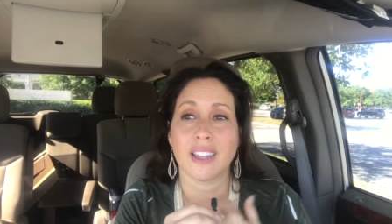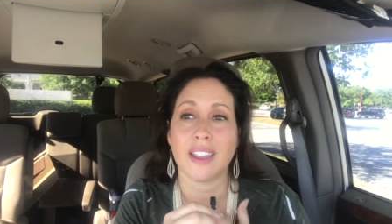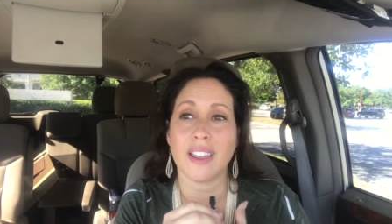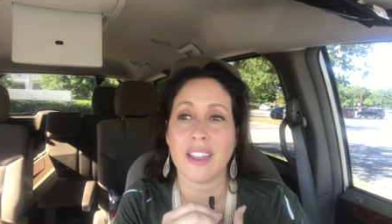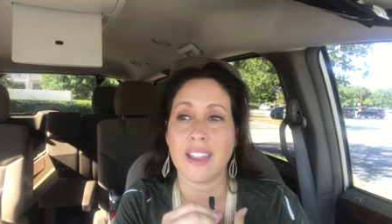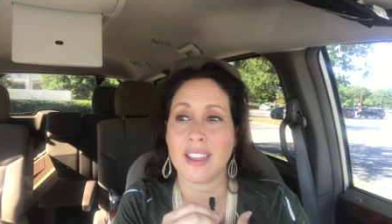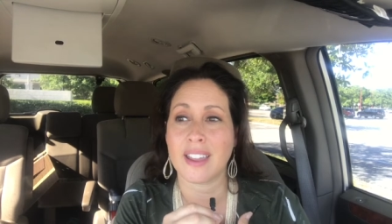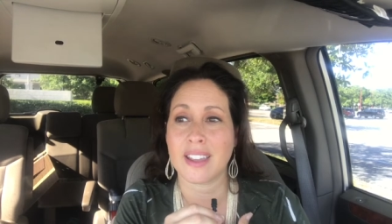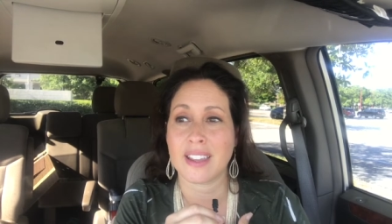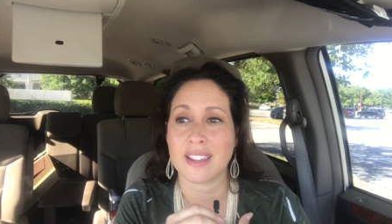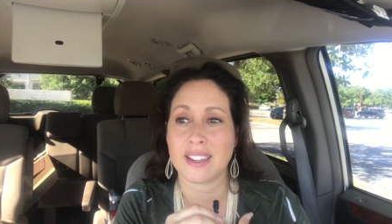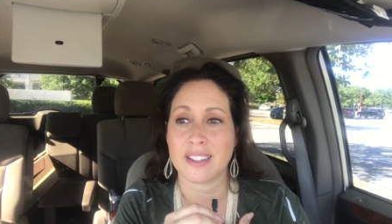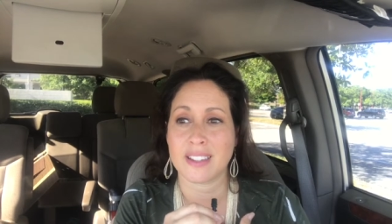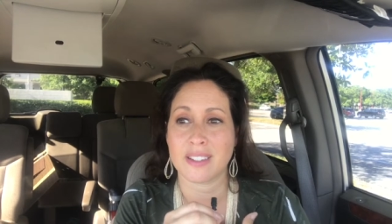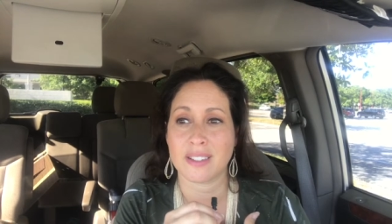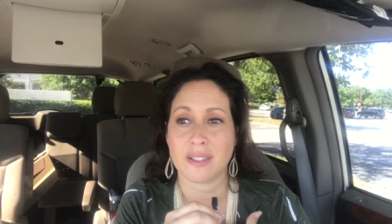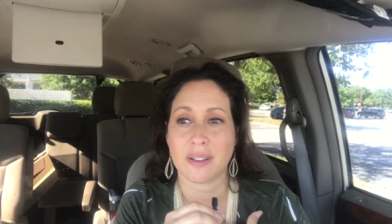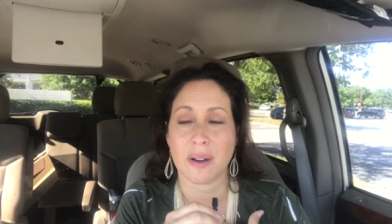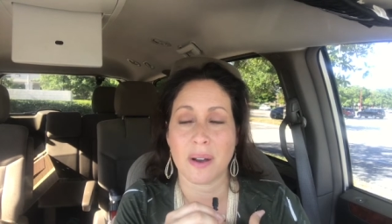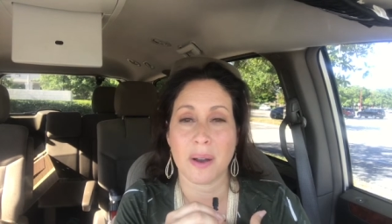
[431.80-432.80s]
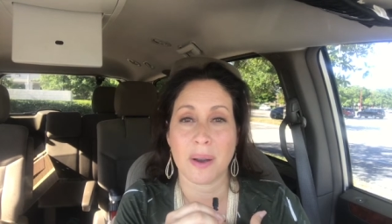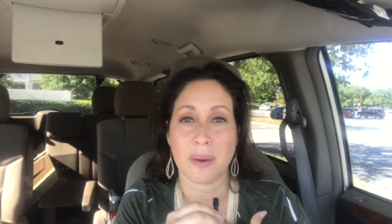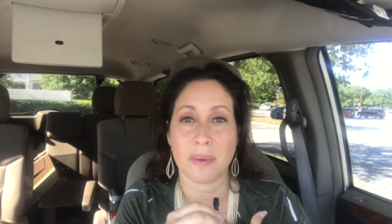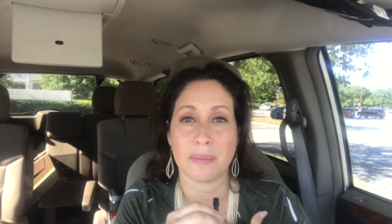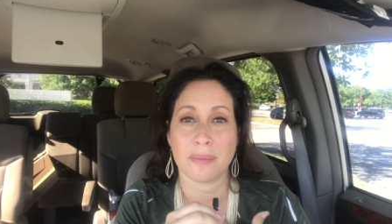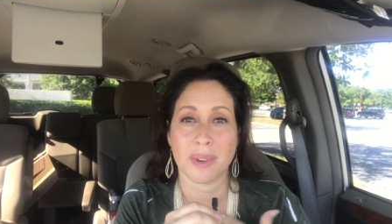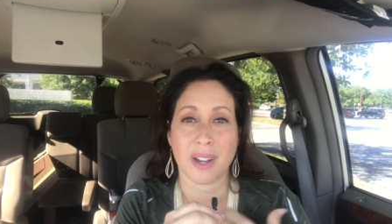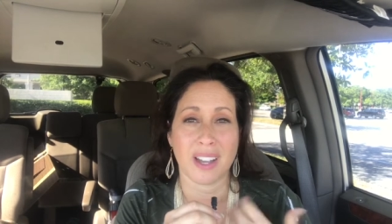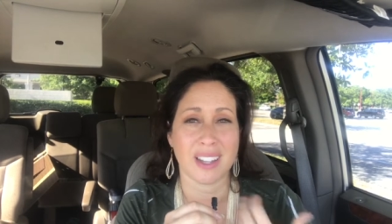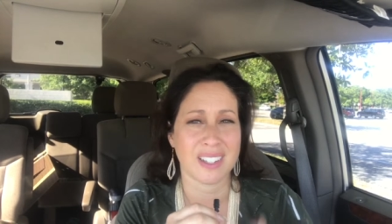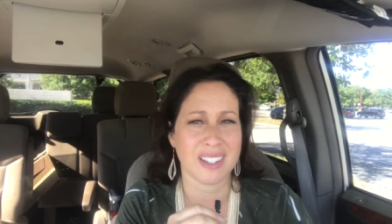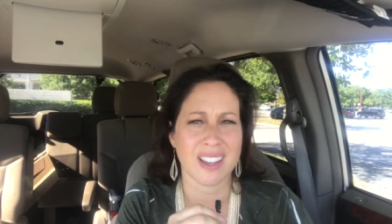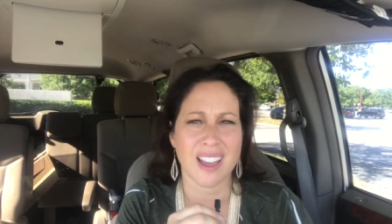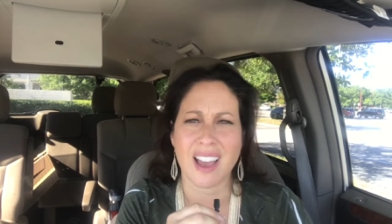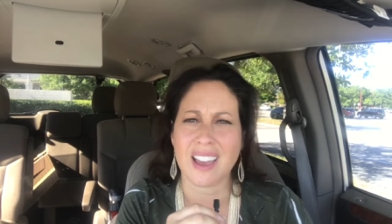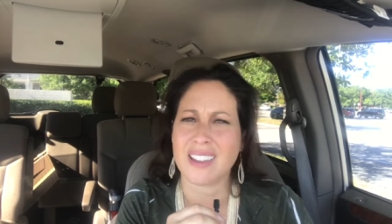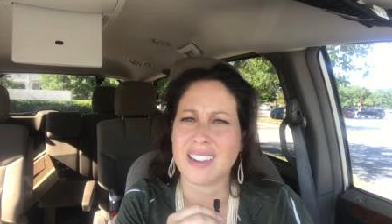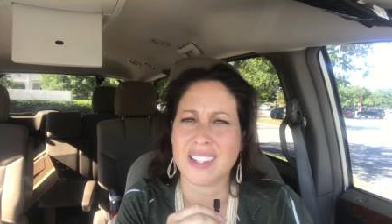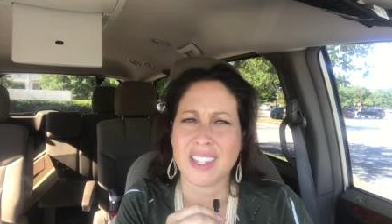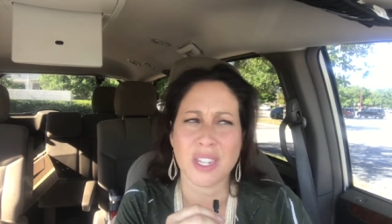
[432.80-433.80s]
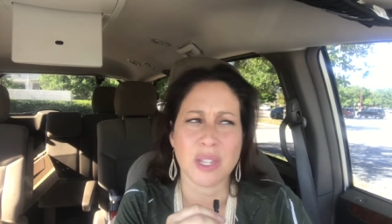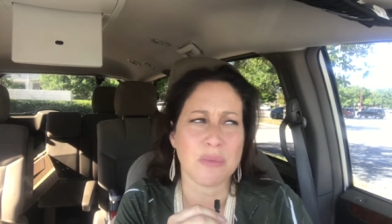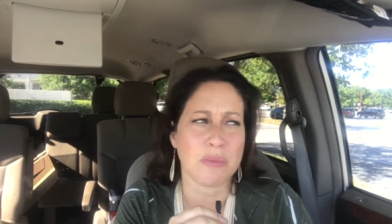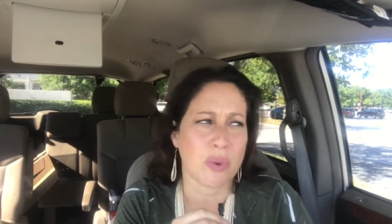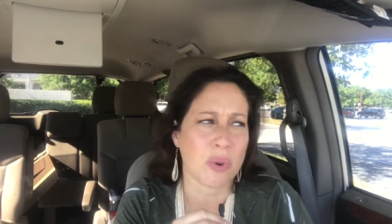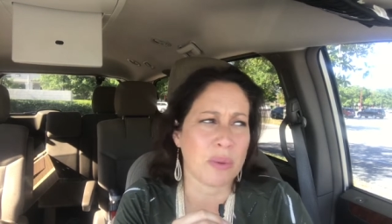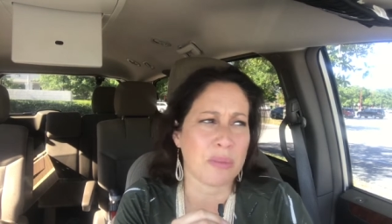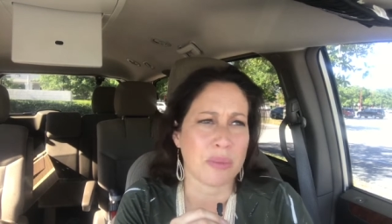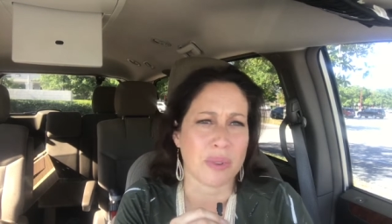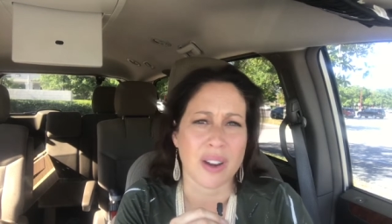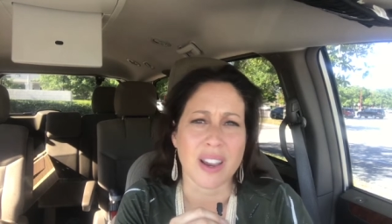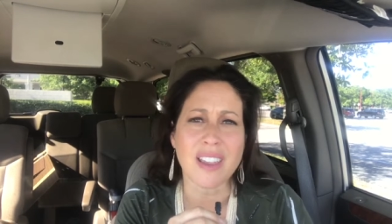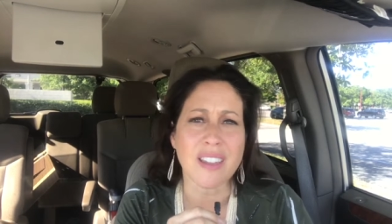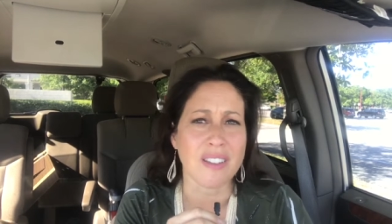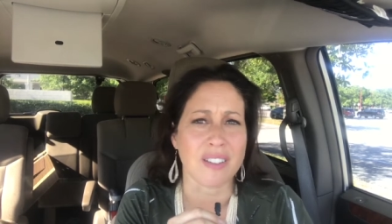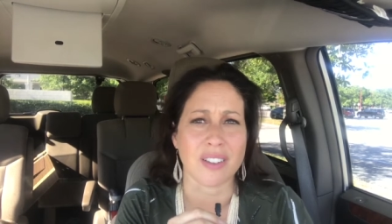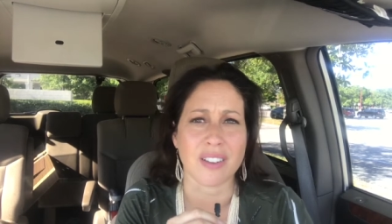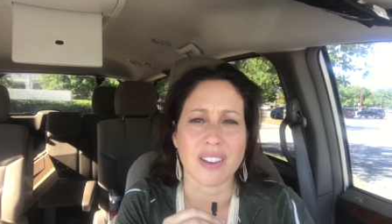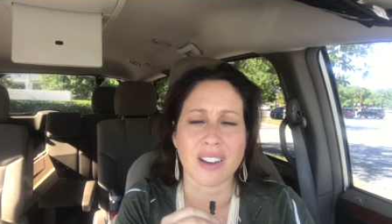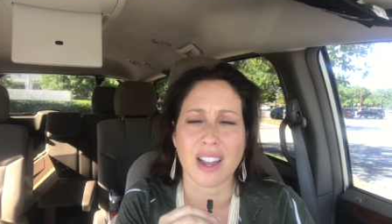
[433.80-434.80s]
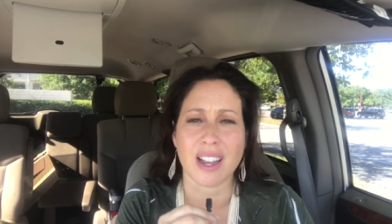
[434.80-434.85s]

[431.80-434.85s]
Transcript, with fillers: and um, I, I need more prayer.